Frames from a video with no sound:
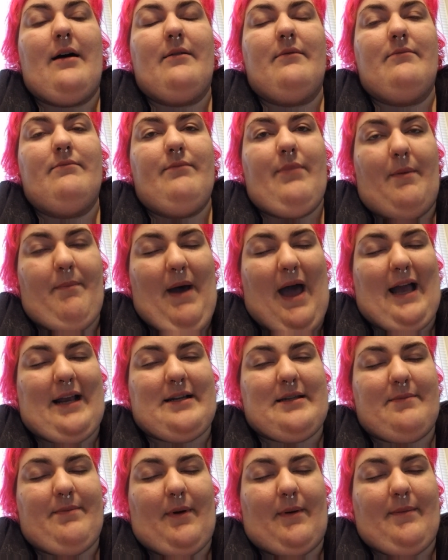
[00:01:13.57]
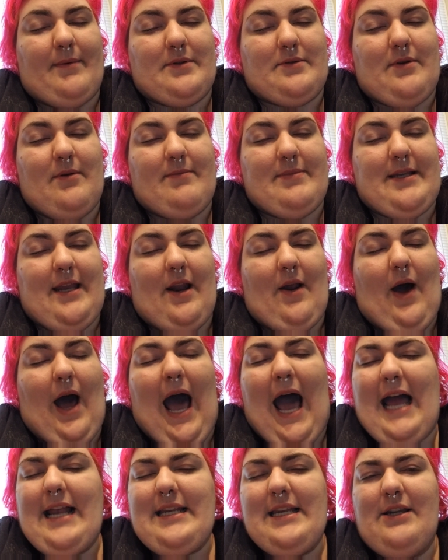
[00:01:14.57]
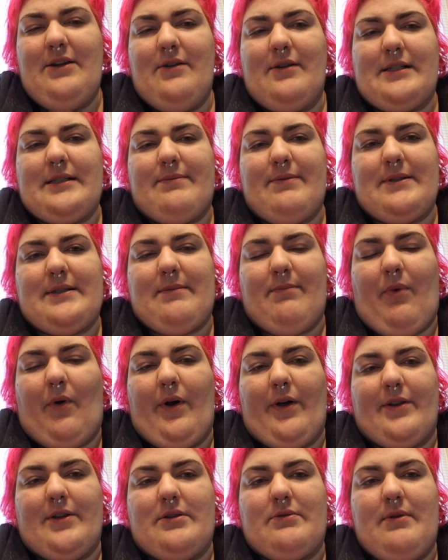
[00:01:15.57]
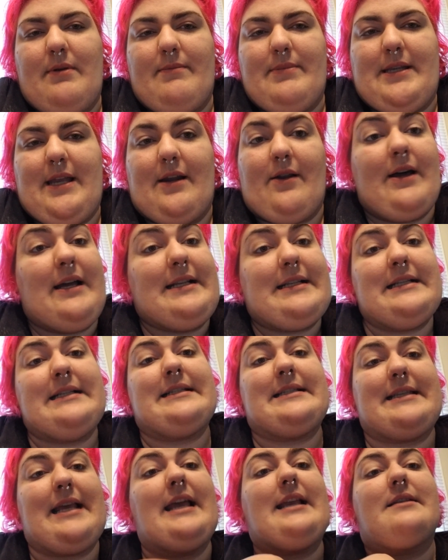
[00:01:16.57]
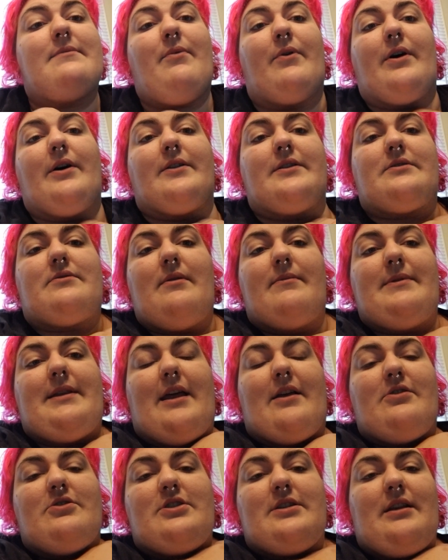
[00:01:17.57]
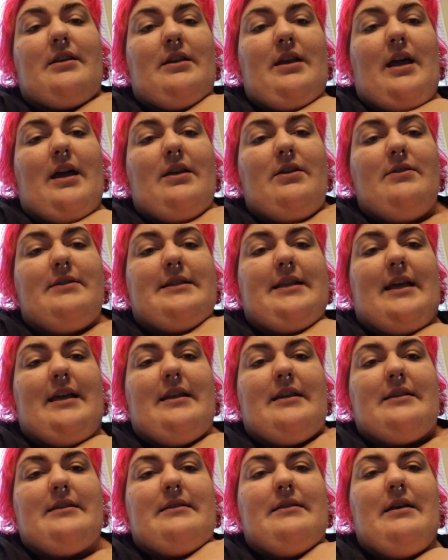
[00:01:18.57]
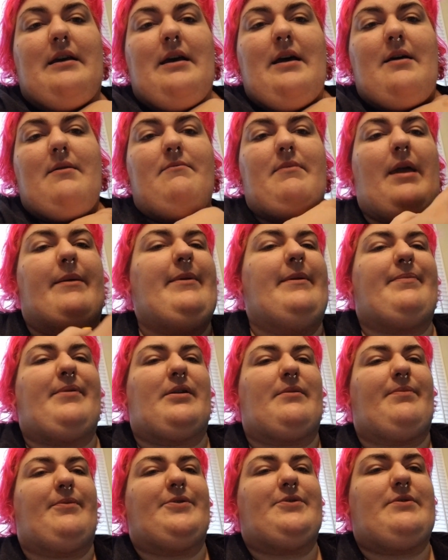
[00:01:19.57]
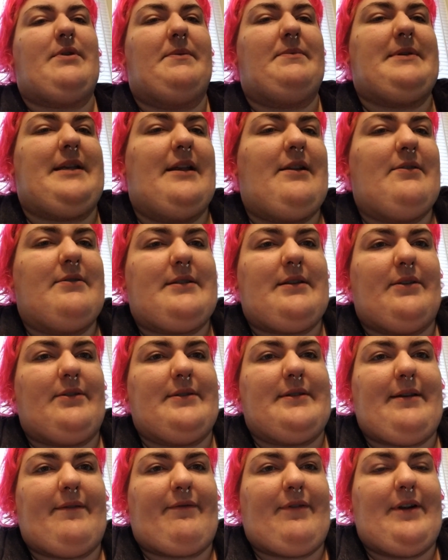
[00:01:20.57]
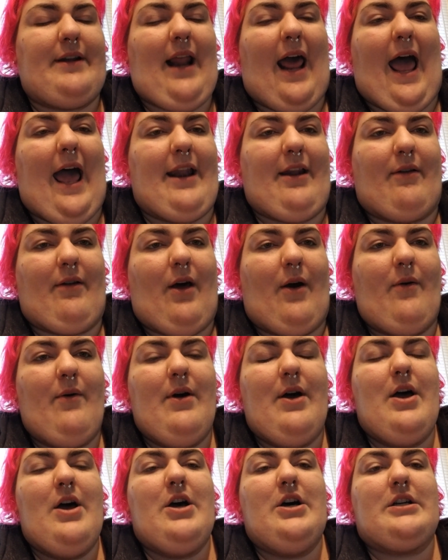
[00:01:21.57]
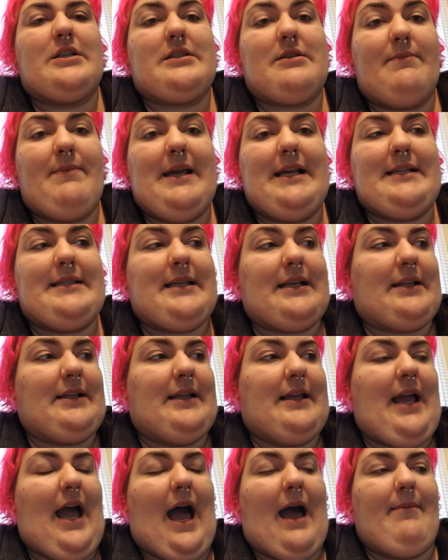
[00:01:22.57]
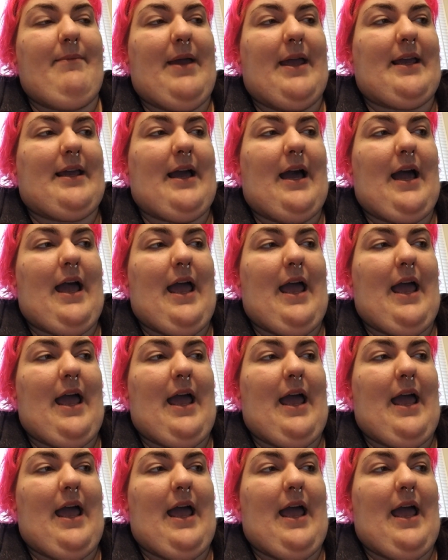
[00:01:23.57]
But back to the purple sweet potato. I didn't know I was supposed to boil the sweet potato. It didn't say to boil the sweet potato. It's just like, yeah, use it. And maybe purple sweet potato is a little different. I don't know. So basically, I make